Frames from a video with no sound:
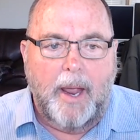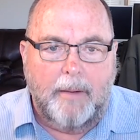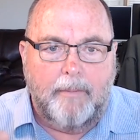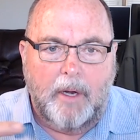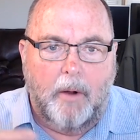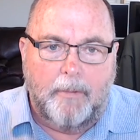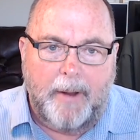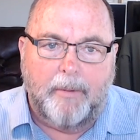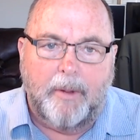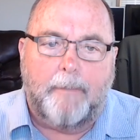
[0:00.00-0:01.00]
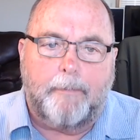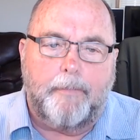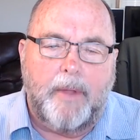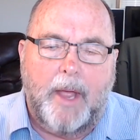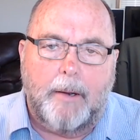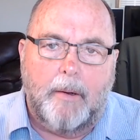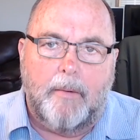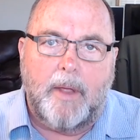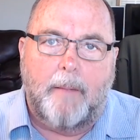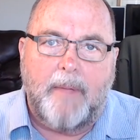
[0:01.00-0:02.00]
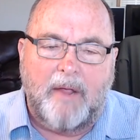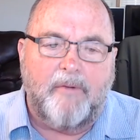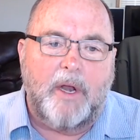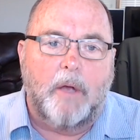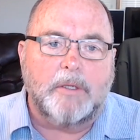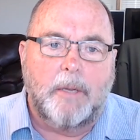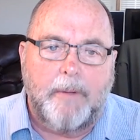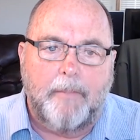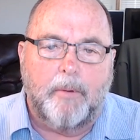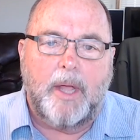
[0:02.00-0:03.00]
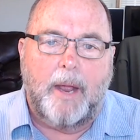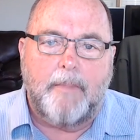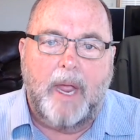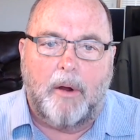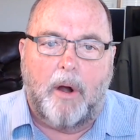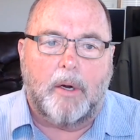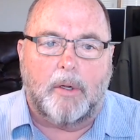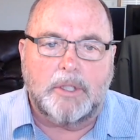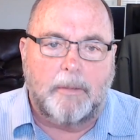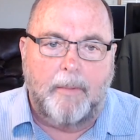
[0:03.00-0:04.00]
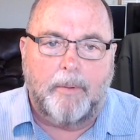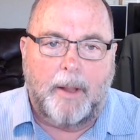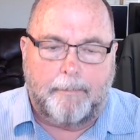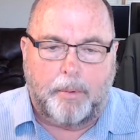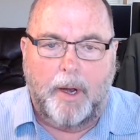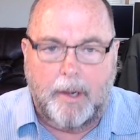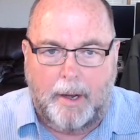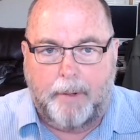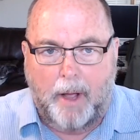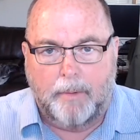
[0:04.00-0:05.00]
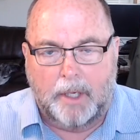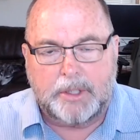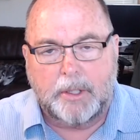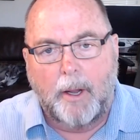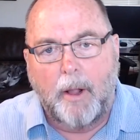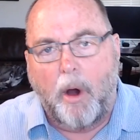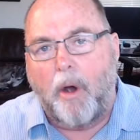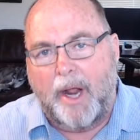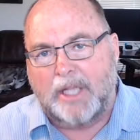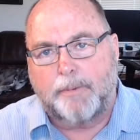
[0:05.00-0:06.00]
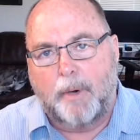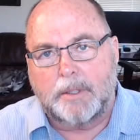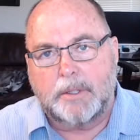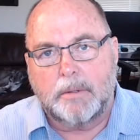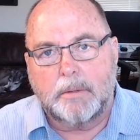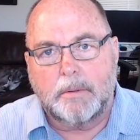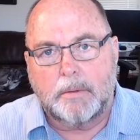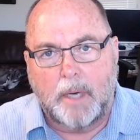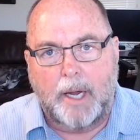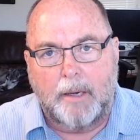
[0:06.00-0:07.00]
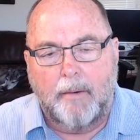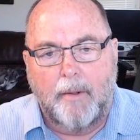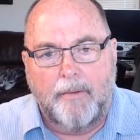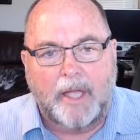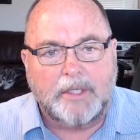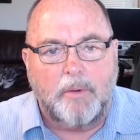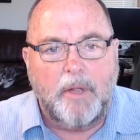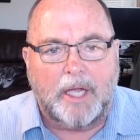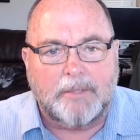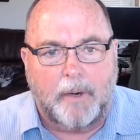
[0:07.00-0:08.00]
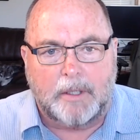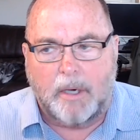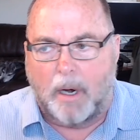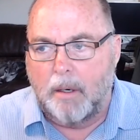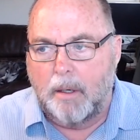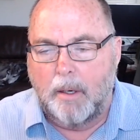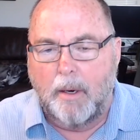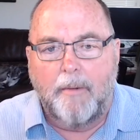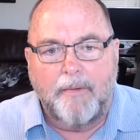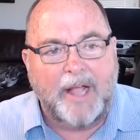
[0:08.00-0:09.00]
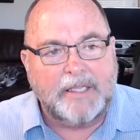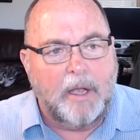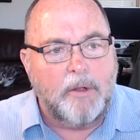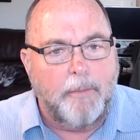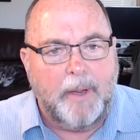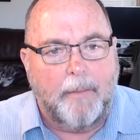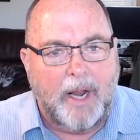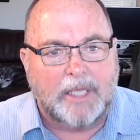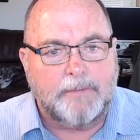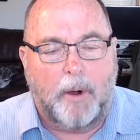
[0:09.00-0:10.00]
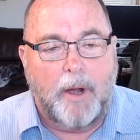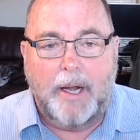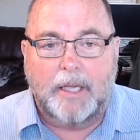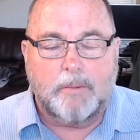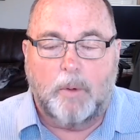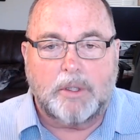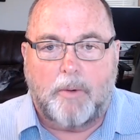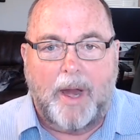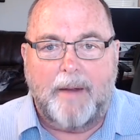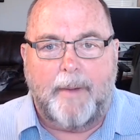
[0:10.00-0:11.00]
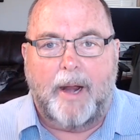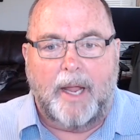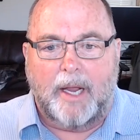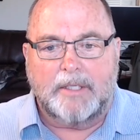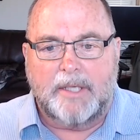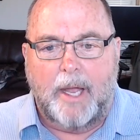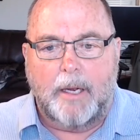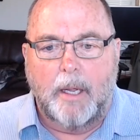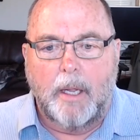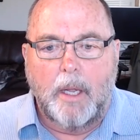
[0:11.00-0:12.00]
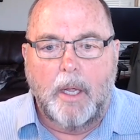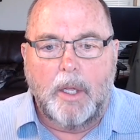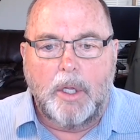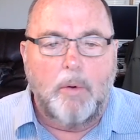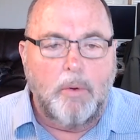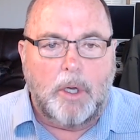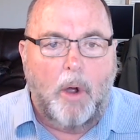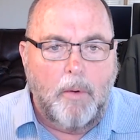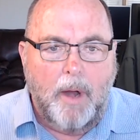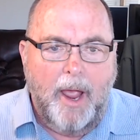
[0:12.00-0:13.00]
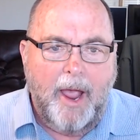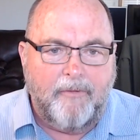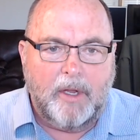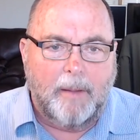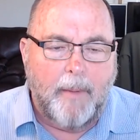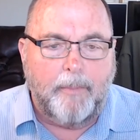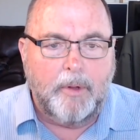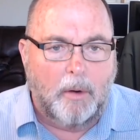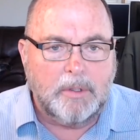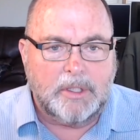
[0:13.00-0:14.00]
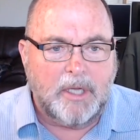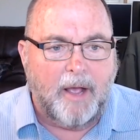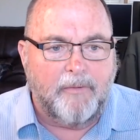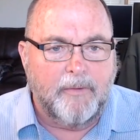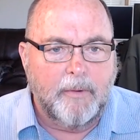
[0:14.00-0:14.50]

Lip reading: the expert. And the people that make videos and the people that make articles, the people that print and publish are experts, right? That's who the experts are. That's how you become an expert. And it's what's great about it, like I said, you don't have to come up with your own stuff.